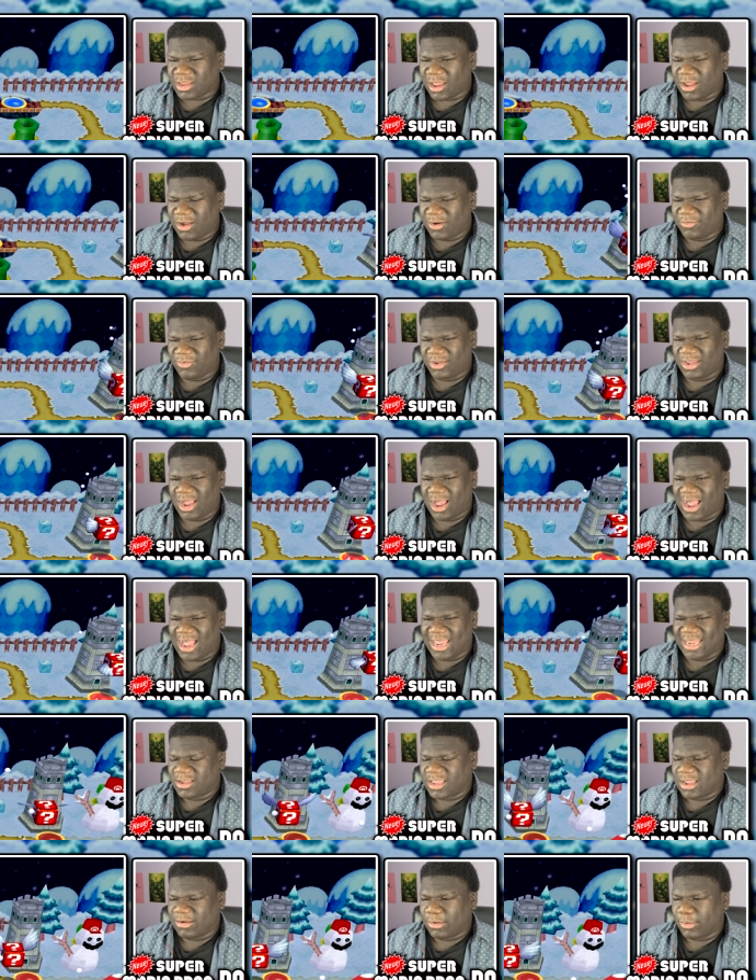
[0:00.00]
Oh God.
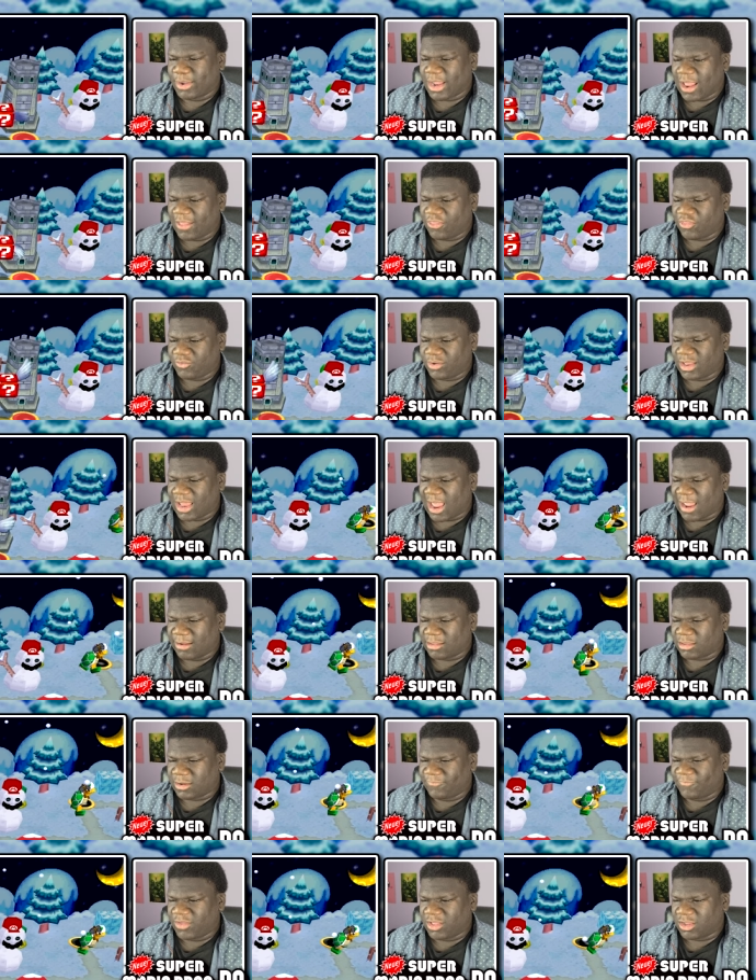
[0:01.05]
Okay, well, we got three lives, so
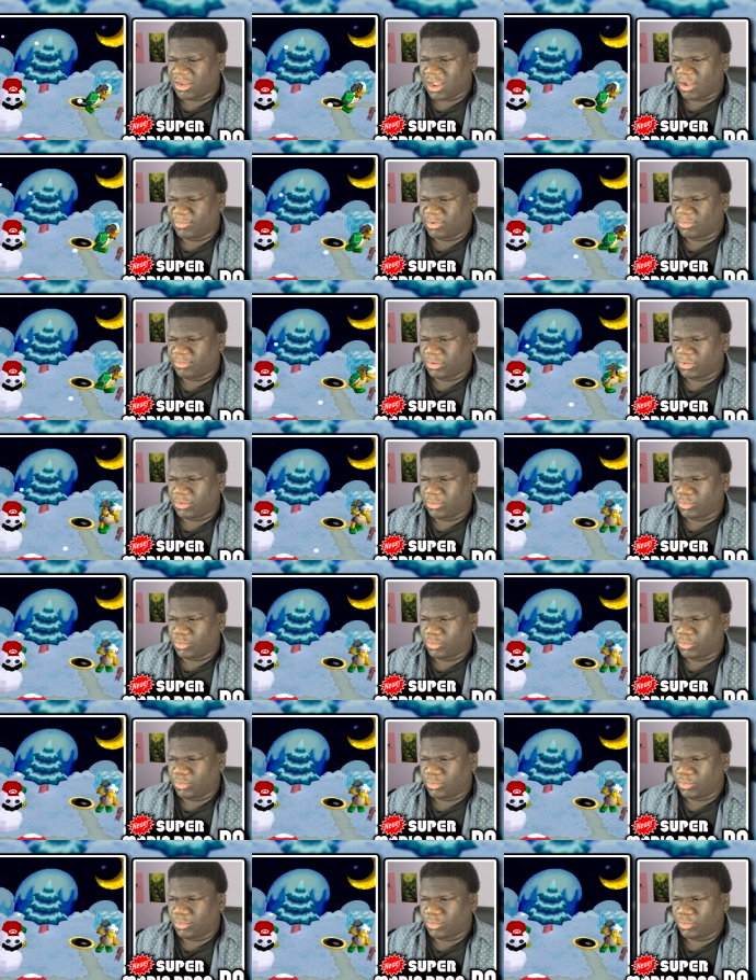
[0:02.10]
I'm feeling comfortable.